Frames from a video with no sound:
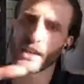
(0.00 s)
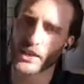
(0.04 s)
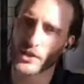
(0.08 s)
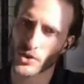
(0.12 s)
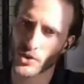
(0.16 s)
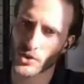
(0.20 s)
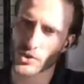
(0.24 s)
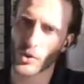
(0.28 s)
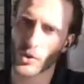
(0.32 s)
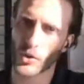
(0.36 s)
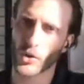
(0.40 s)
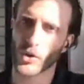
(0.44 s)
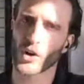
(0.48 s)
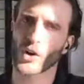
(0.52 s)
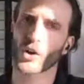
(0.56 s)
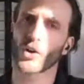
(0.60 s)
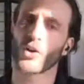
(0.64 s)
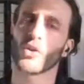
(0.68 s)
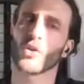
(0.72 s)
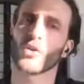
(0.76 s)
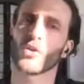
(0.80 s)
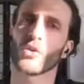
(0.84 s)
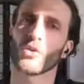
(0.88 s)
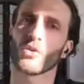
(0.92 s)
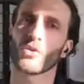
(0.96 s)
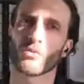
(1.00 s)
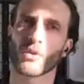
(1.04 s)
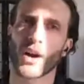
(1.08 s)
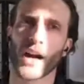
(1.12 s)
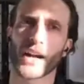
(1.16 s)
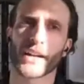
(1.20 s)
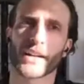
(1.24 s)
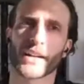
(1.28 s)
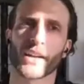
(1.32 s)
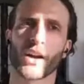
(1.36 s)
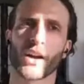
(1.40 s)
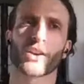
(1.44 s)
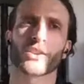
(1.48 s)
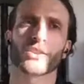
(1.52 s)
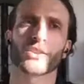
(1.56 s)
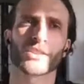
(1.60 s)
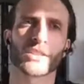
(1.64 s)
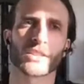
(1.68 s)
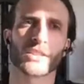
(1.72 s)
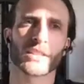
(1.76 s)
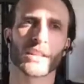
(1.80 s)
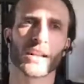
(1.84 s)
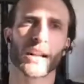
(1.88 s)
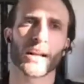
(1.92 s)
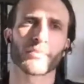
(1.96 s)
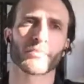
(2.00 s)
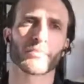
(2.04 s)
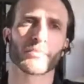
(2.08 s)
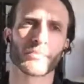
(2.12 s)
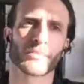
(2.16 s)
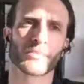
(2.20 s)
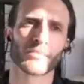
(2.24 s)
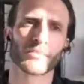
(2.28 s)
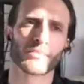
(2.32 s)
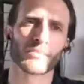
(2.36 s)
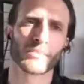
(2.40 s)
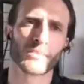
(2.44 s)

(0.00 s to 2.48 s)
the historical ideologies that I'm